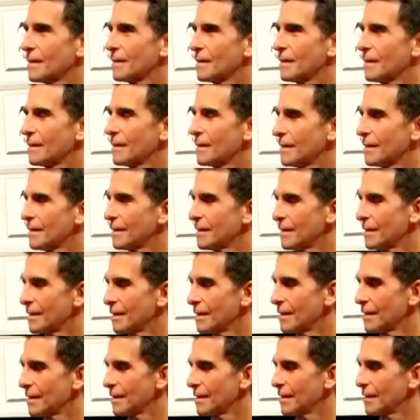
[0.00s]

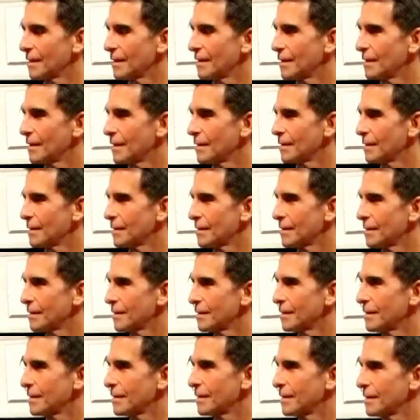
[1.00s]

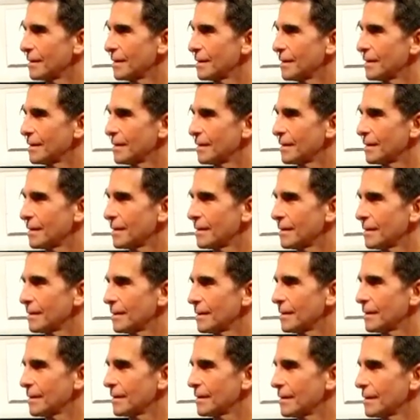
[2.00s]

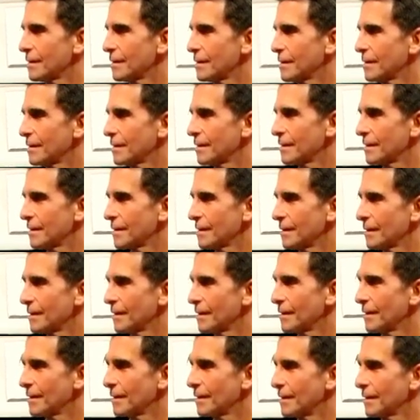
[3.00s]

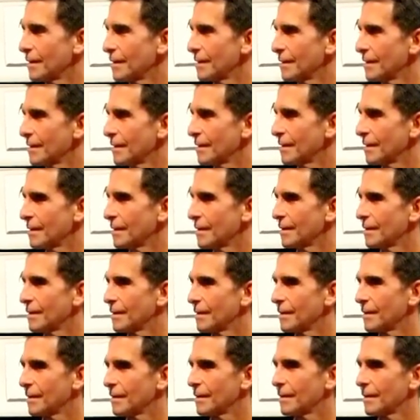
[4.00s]
This person isn't speaking.